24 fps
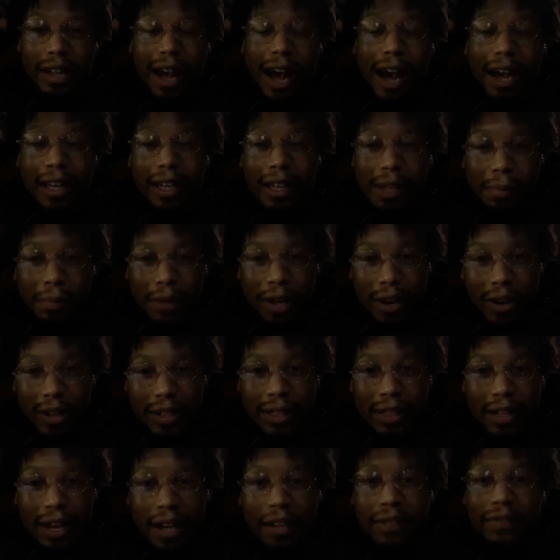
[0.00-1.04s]
I am your
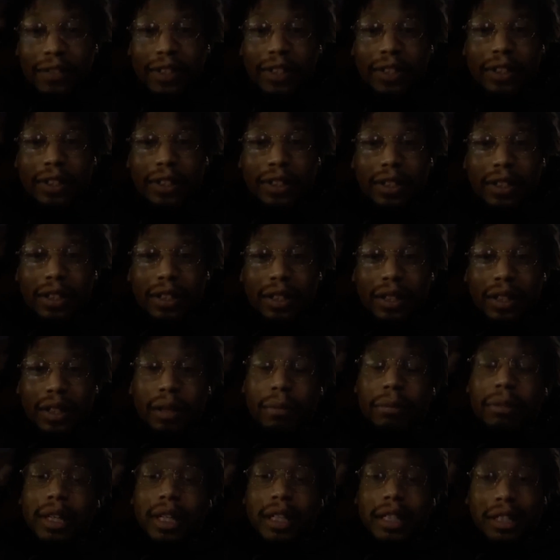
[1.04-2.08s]
savior.
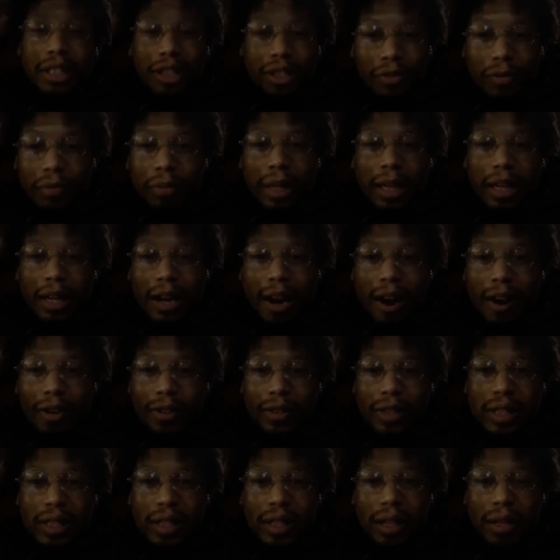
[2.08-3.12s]
Because you've been
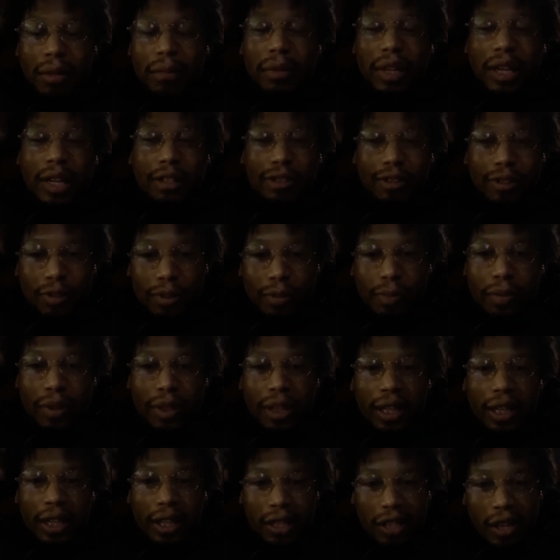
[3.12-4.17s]
lost. Because you was
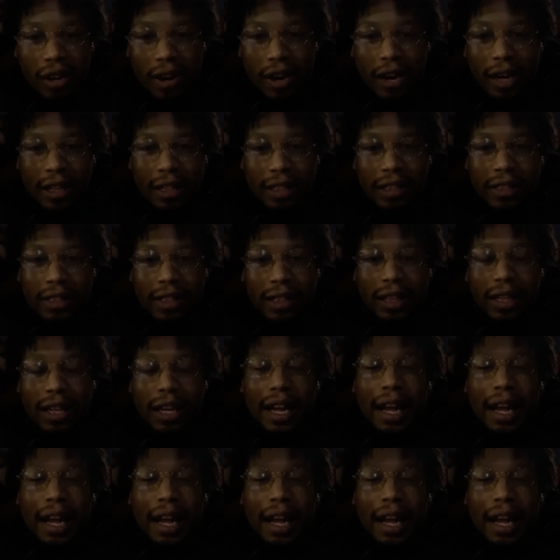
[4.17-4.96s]
put in darkness.